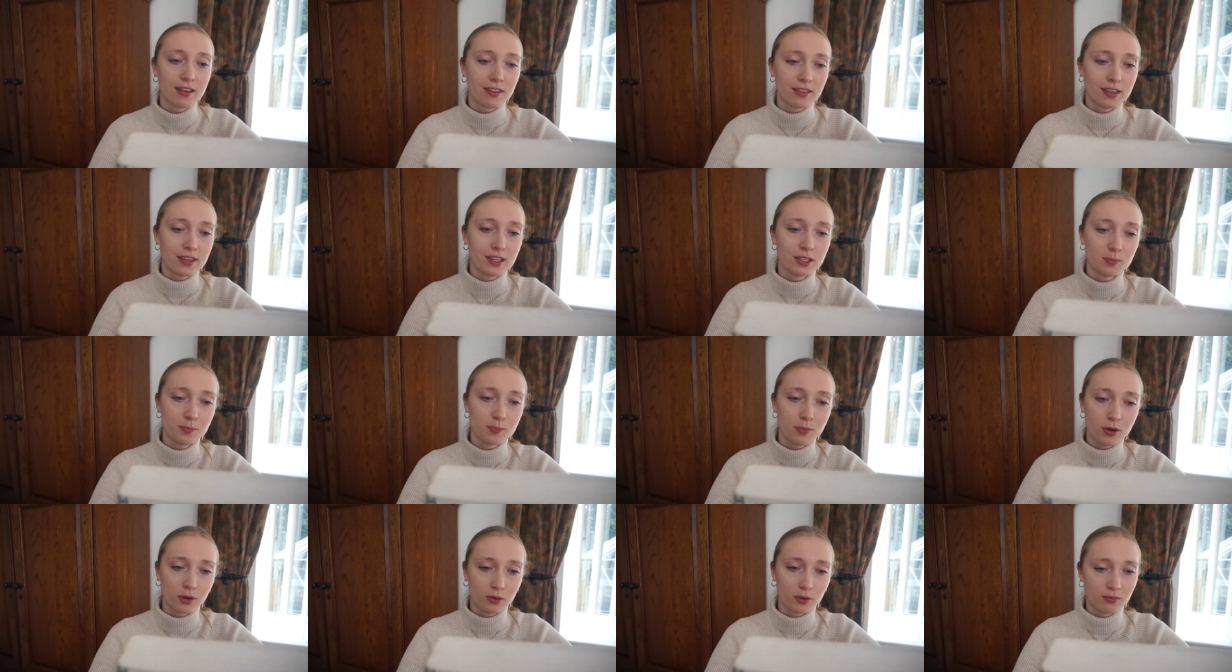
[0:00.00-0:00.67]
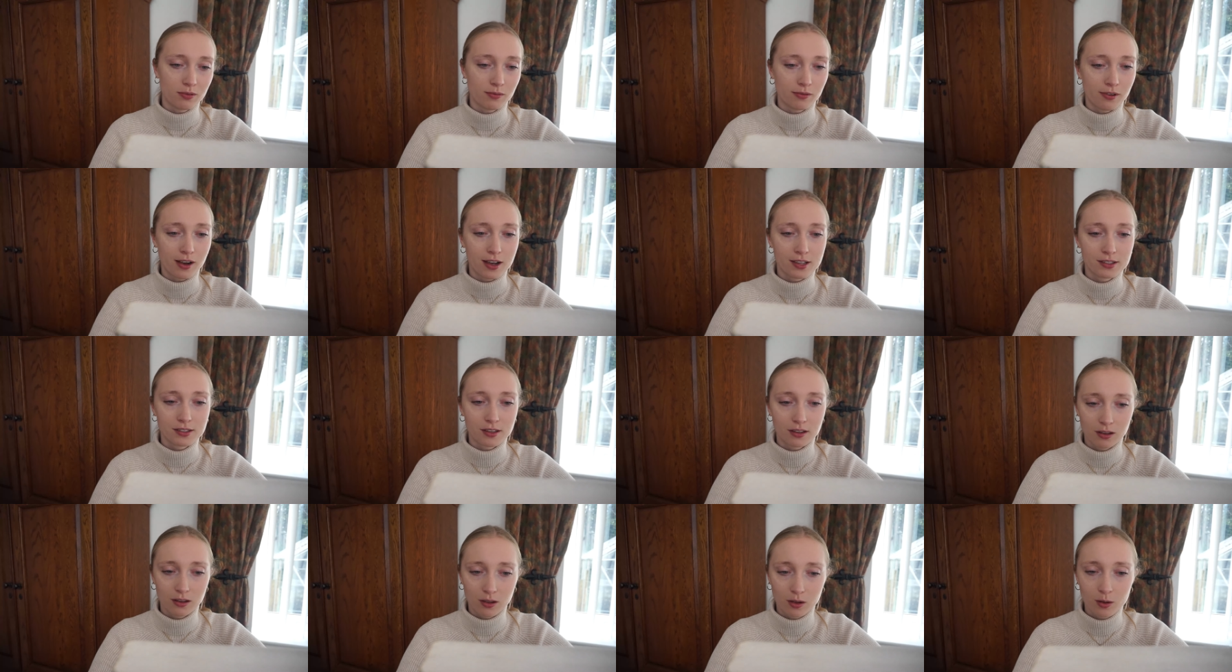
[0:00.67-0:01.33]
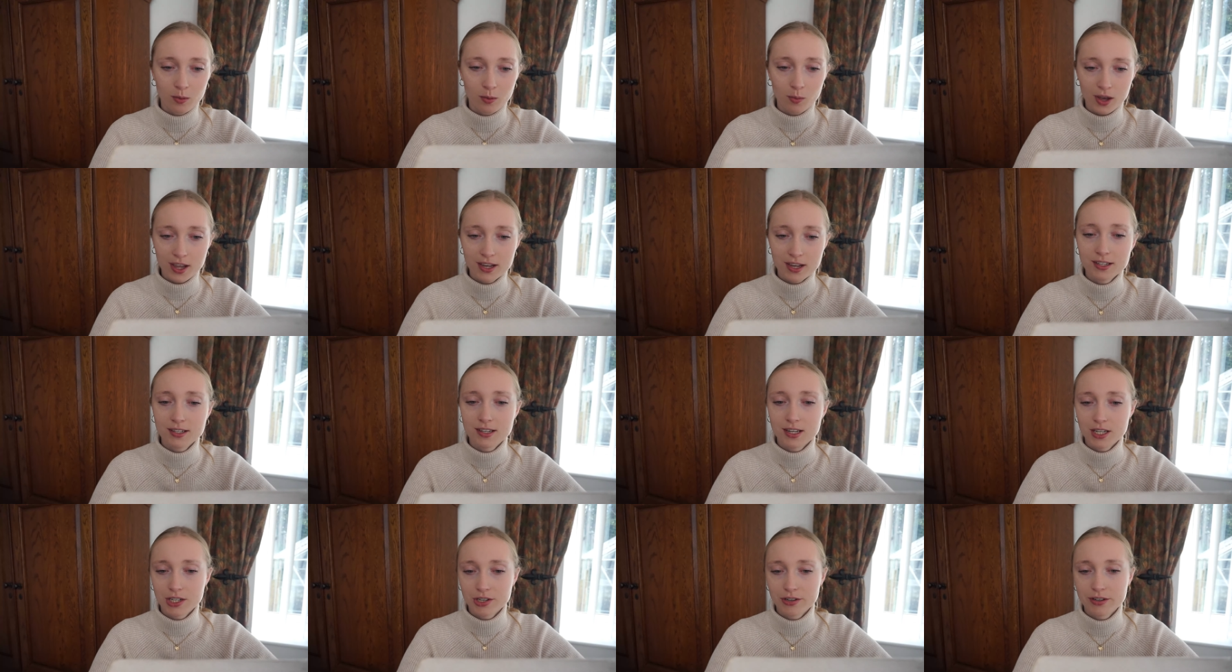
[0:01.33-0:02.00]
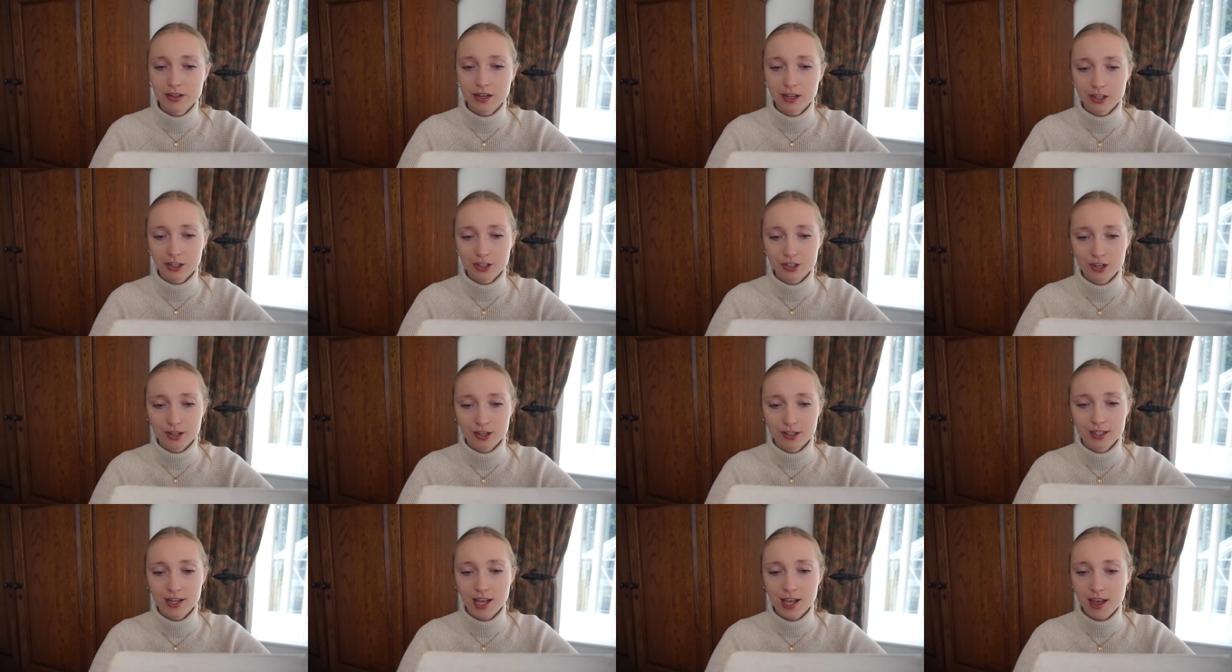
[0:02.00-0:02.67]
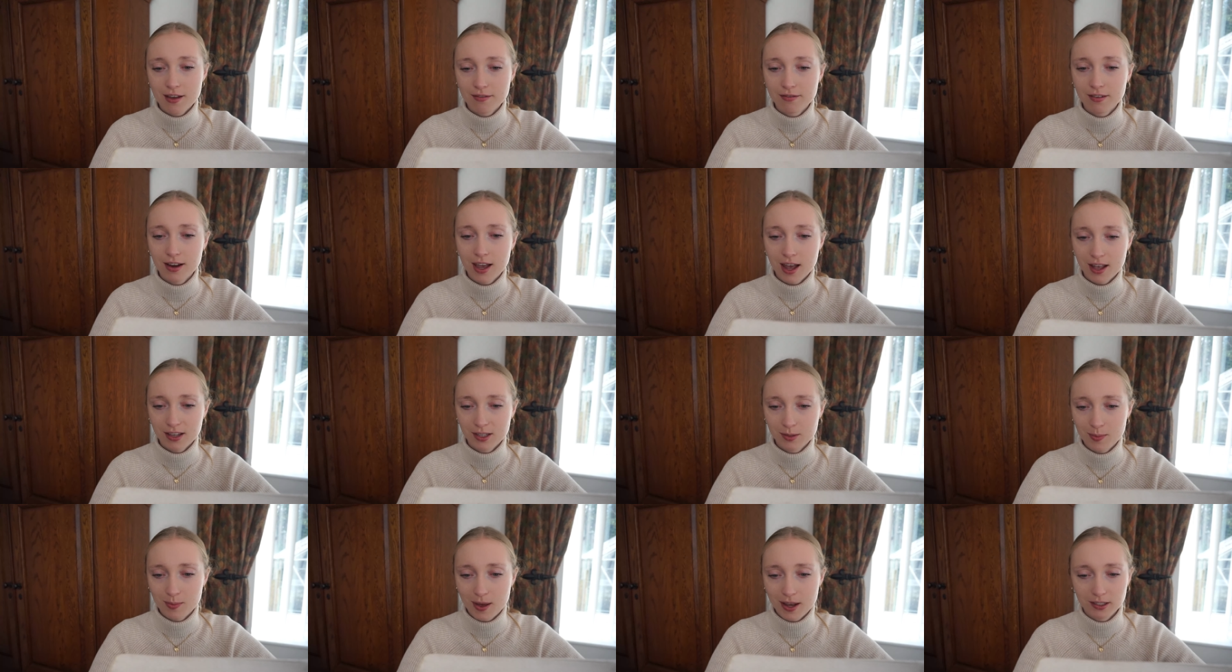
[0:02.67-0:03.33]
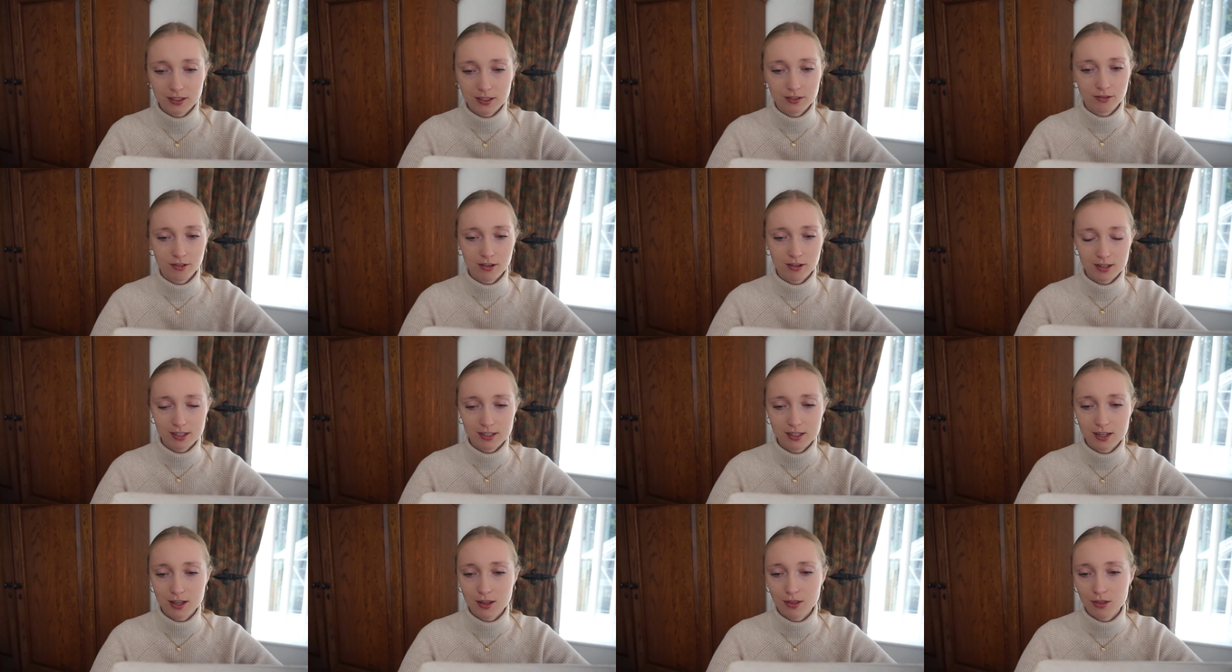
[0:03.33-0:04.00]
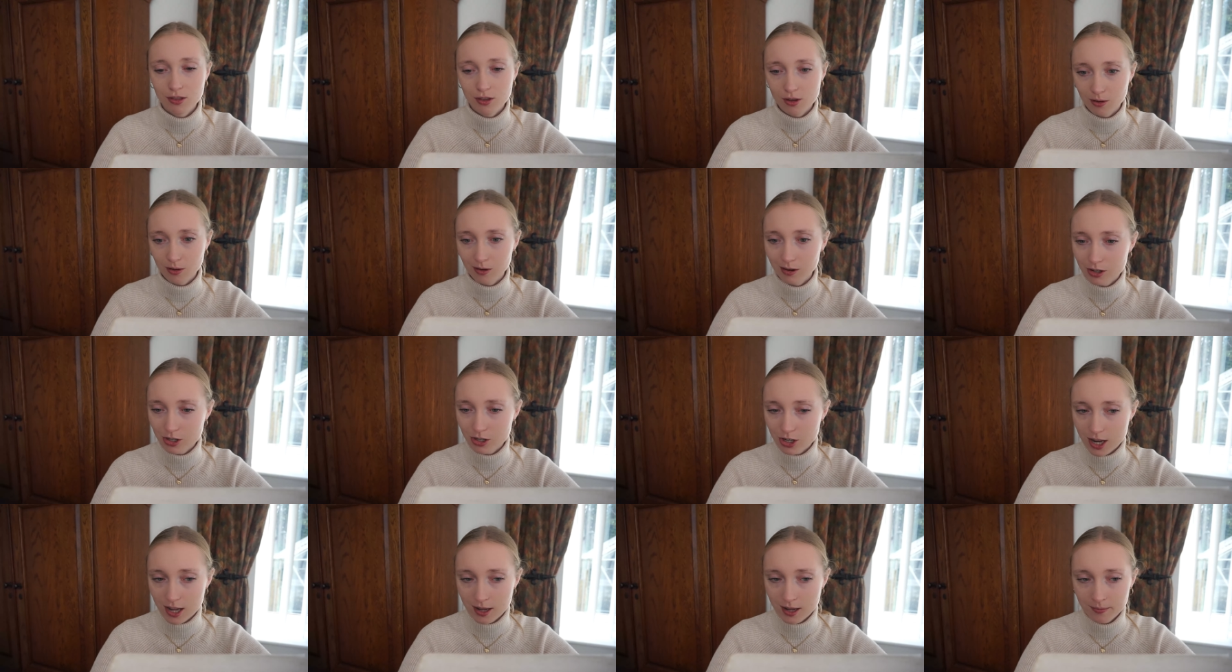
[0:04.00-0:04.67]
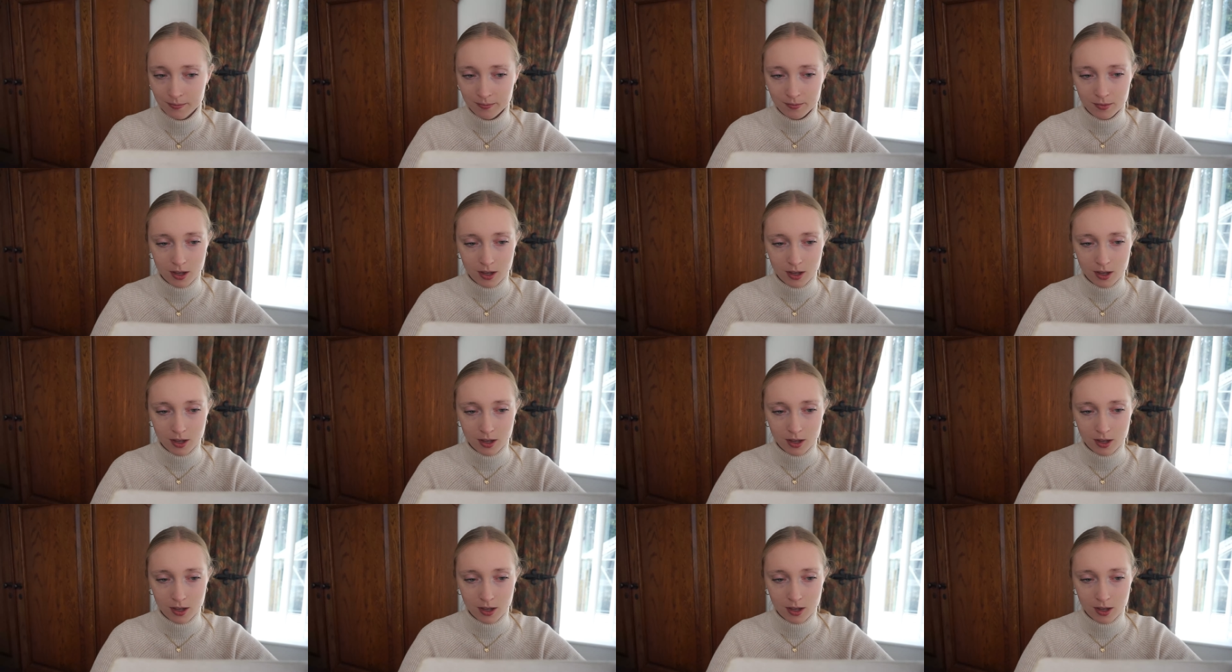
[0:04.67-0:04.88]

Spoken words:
This book provides a long-awaited introduction to every aspect of Christian theology.